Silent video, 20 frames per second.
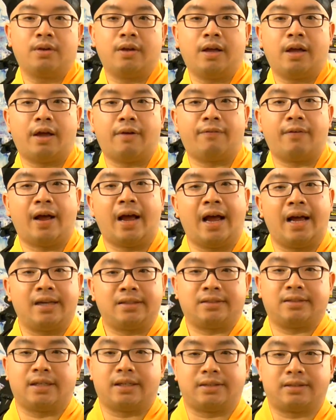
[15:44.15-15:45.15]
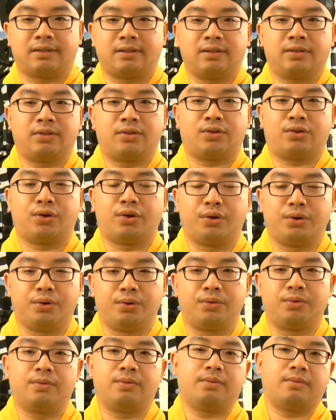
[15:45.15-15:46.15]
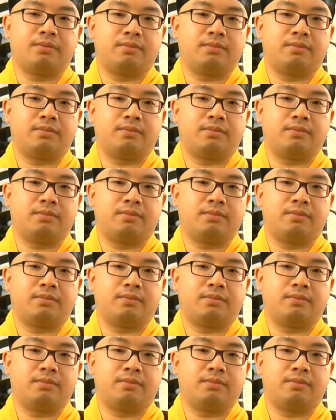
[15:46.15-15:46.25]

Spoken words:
have access to,